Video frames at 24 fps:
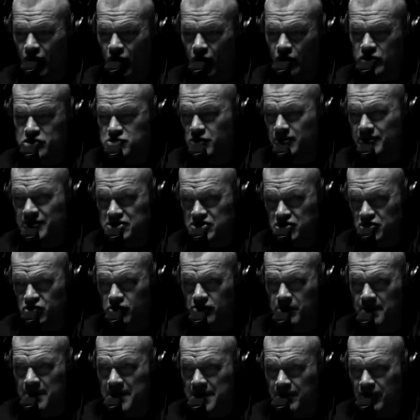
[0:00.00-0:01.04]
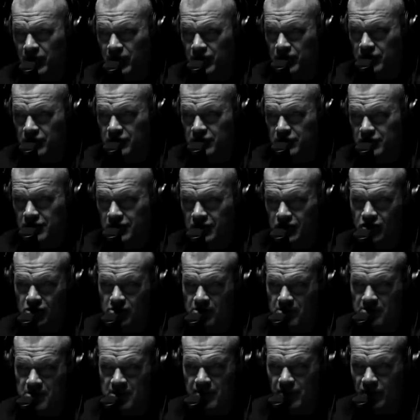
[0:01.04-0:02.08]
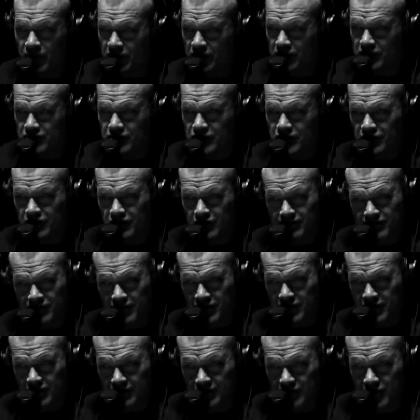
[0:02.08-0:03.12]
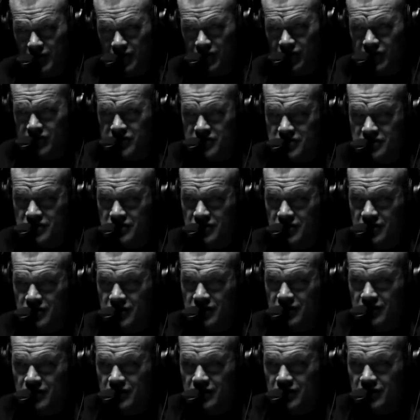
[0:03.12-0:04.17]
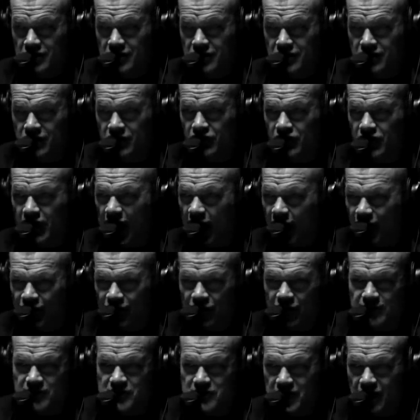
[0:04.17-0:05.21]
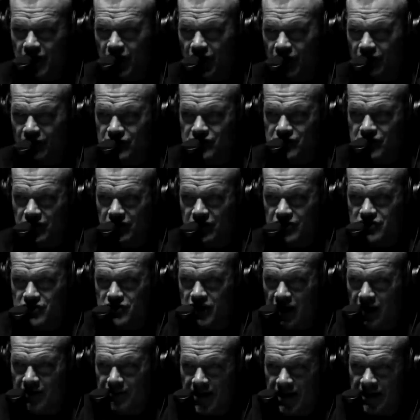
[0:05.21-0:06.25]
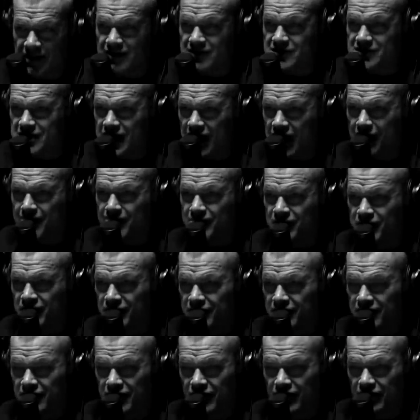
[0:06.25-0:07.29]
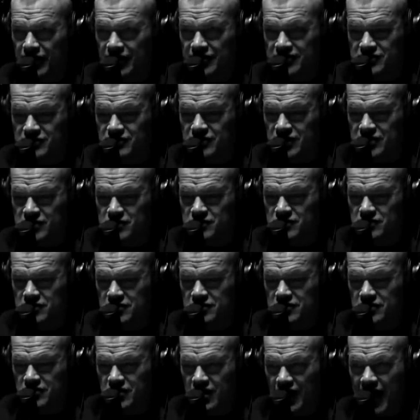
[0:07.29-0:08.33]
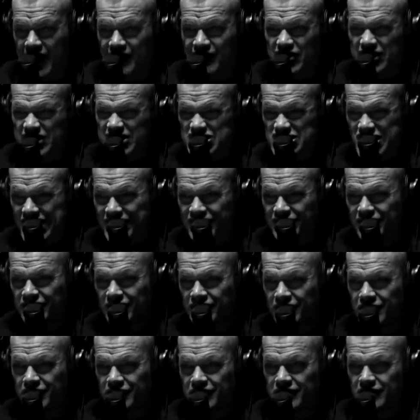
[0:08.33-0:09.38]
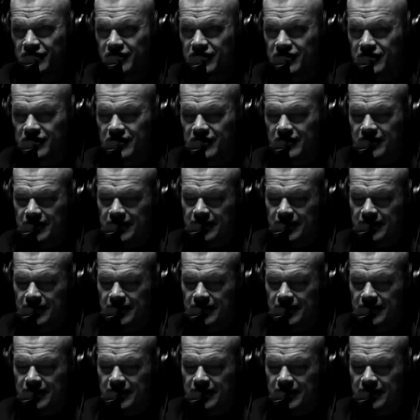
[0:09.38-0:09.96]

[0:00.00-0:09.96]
always will be. It's a group of people. Then group of people are going to do their little political maneuvers. Mm-hmm. They're going to look out for themselves. They're going to try and make this happen. You know, that's that's they're going to have an agenda. Mm-hmm.